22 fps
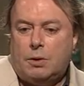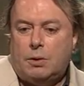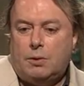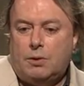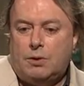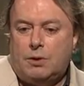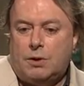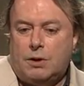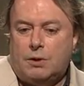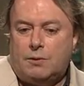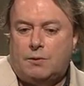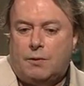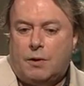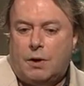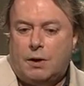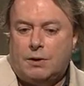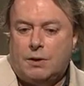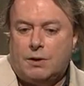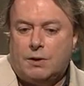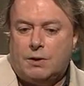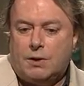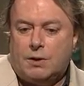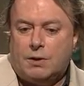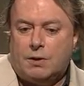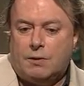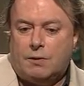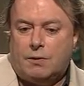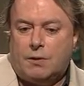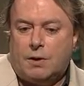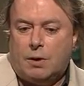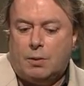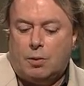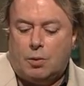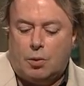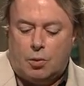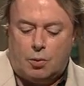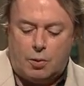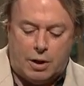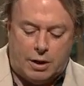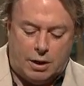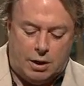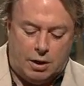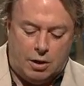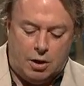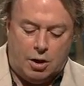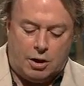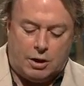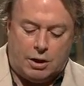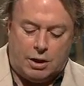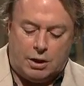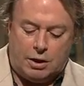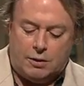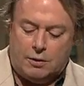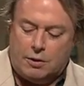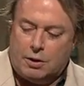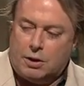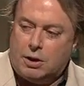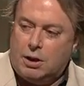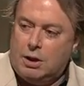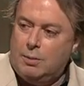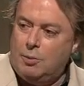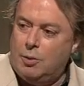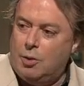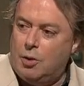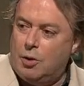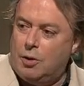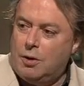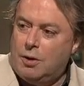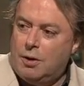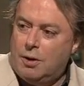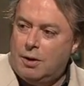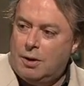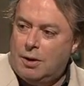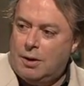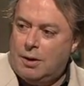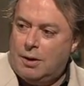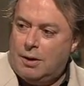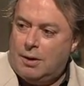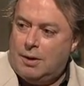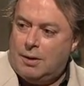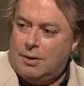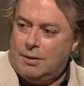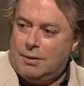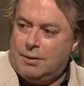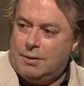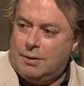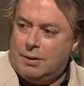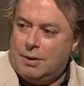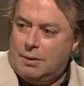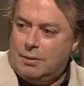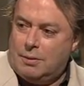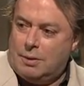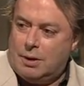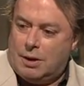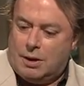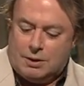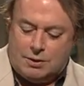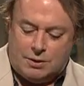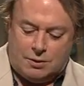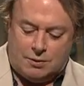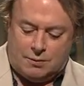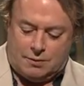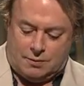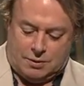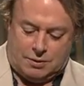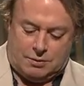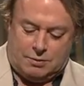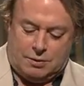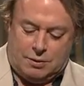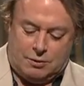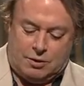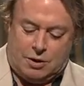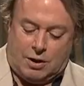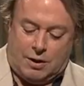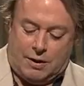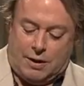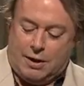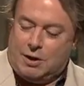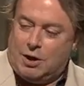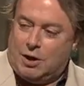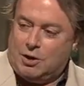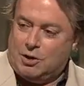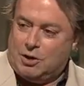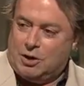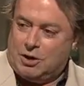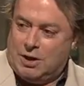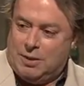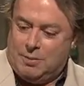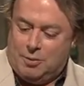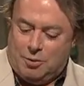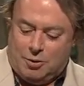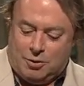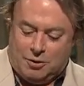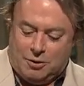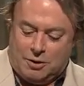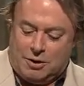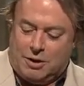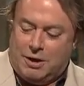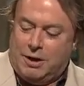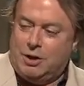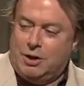use these phrases as if they were already lurking in the keyboard. They touch the keyboard and the